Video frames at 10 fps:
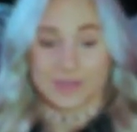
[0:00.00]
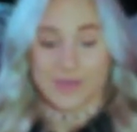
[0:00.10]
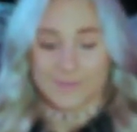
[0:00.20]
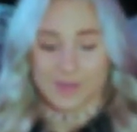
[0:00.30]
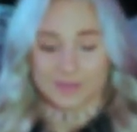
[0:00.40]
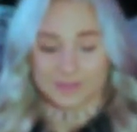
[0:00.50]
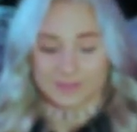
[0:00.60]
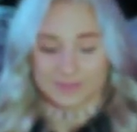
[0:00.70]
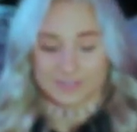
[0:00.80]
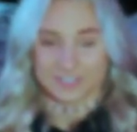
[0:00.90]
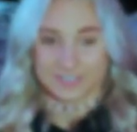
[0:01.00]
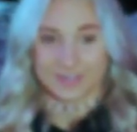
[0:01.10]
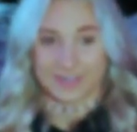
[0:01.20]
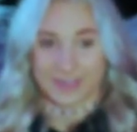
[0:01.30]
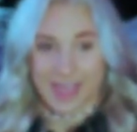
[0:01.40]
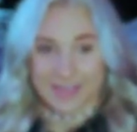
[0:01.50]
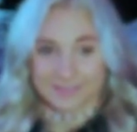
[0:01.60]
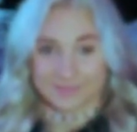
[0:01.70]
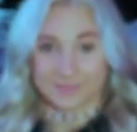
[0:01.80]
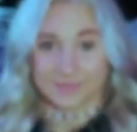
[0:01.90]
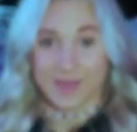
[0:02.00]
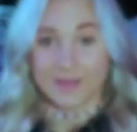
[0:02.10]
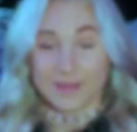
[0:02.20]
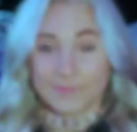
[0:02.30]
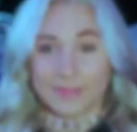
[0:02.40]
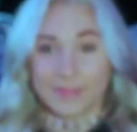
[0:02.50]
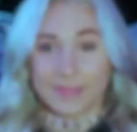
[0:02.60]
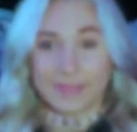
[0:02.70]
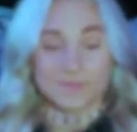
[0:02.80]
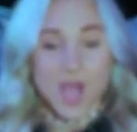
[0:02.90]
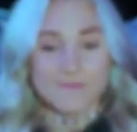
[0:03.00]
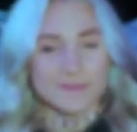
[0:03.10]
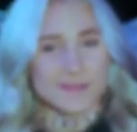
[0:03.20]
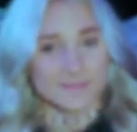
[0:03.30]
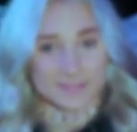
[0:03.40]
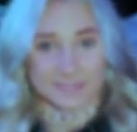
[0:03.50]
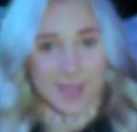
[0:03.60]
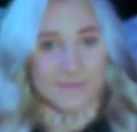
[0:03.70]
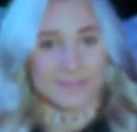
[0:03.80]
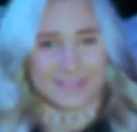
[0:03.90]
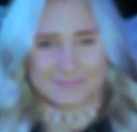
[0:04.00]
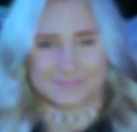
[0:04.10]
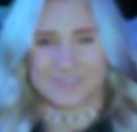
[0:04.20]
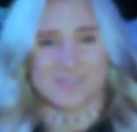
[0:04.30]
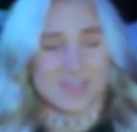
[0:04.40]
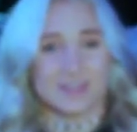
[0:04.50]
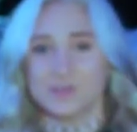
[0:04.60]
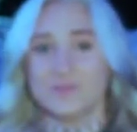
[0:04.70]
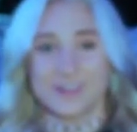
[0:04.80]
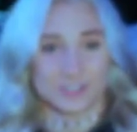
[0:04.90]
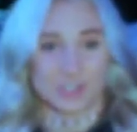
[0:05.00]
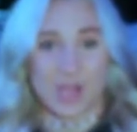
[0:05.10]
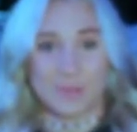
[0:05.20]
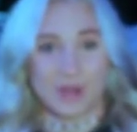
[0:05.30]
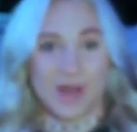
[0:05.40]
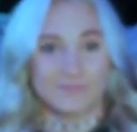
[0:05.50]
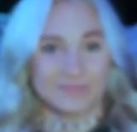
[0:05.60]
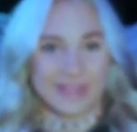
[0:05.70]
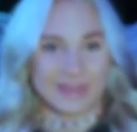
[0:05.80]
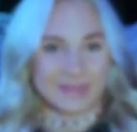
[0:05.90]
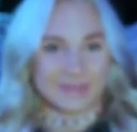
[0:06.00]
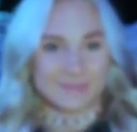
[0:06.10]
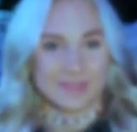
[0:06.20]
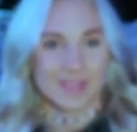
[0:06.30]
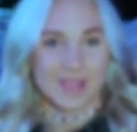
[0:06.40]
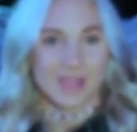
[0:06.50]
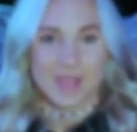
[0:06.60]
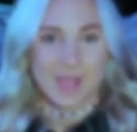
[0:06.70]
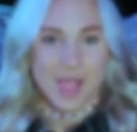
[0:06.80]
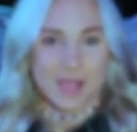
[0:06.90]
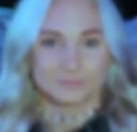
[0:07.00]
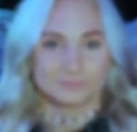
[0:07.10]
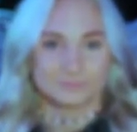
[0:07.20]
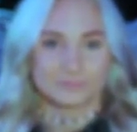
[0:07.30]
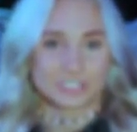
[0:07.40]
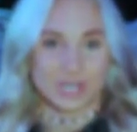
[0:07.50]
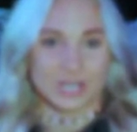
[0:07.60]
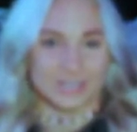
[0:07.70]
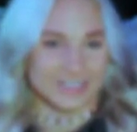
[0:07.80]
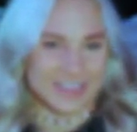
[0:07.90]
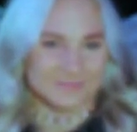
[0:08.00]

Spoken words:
so I'm not just gonna, like, ask him about it. But, like, if y'all have any of the stuff, like, and you want to drop it off, like, sure,